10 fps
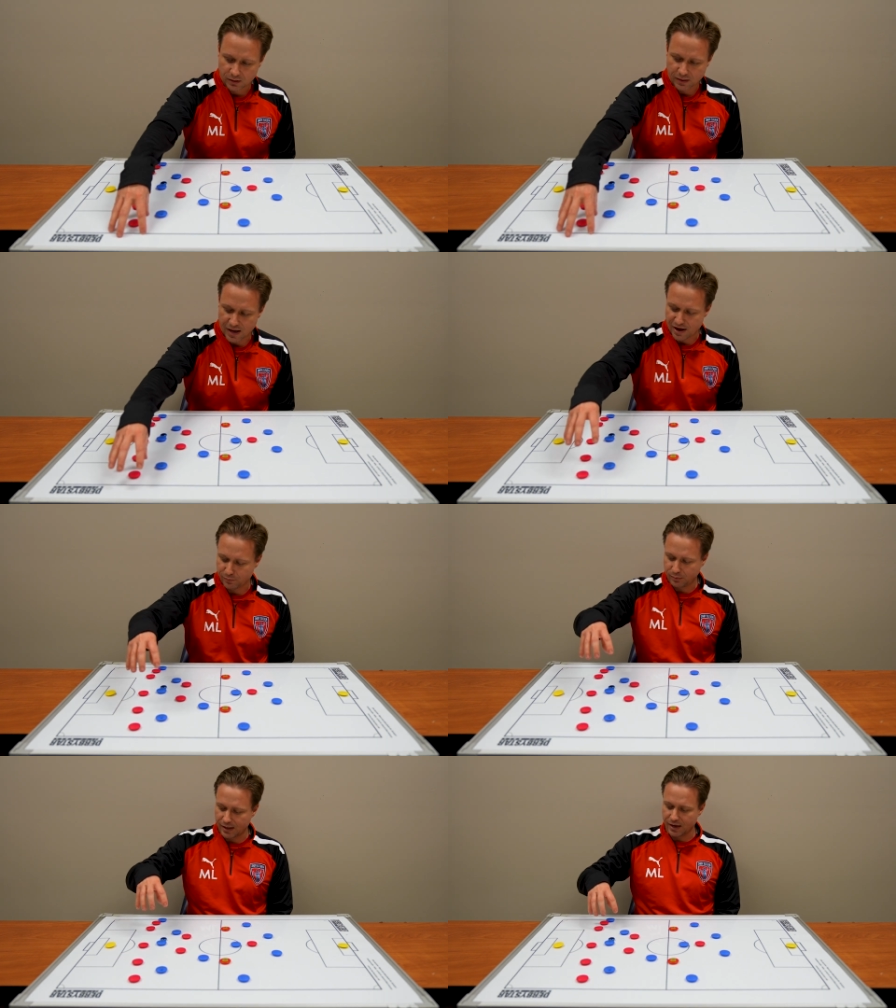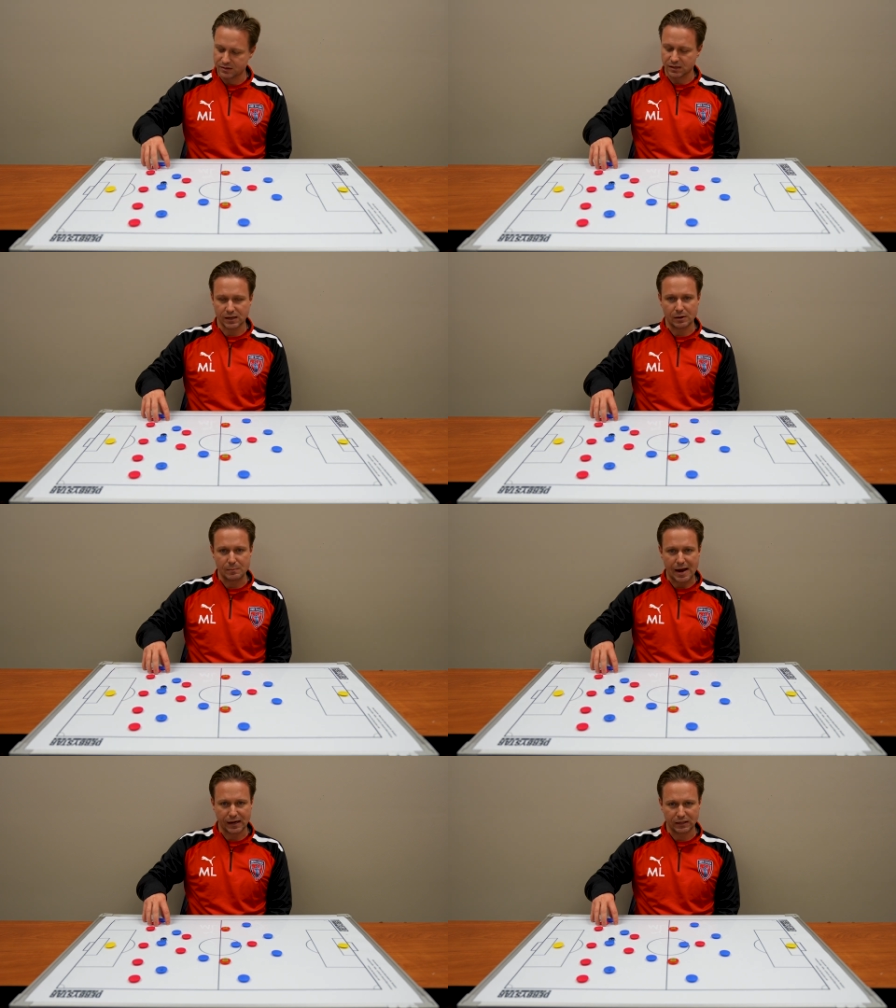they have players that come
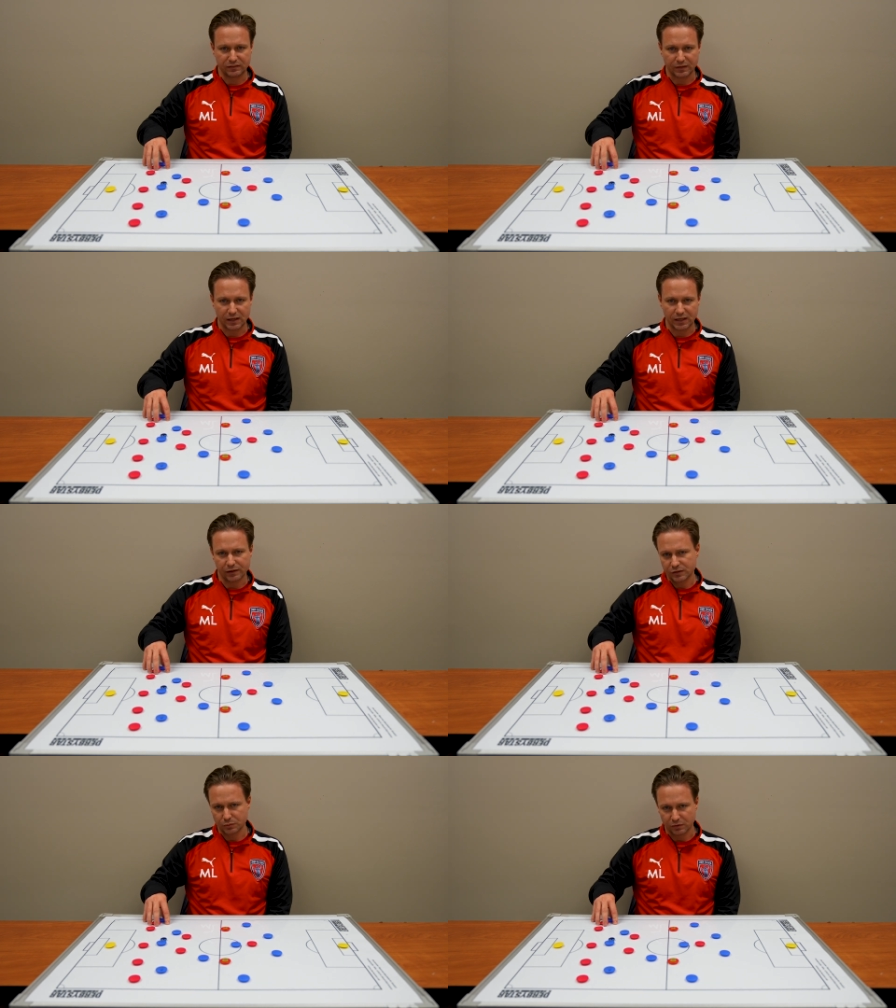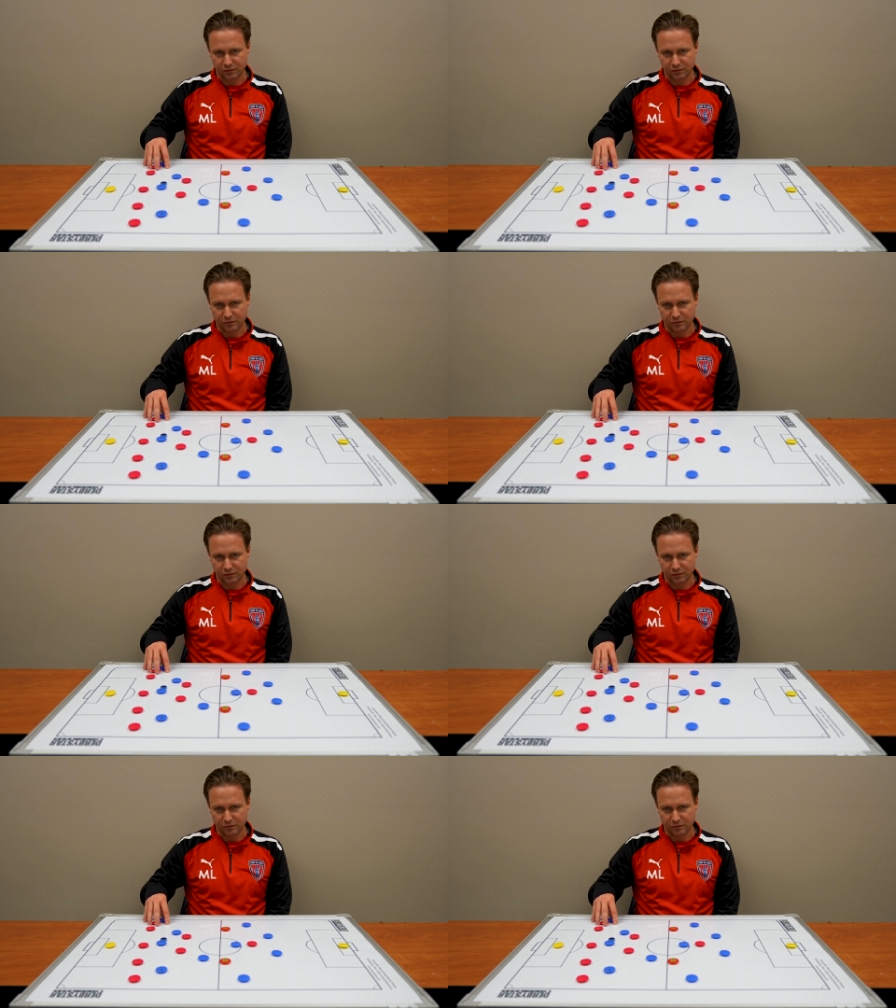back and defend here into a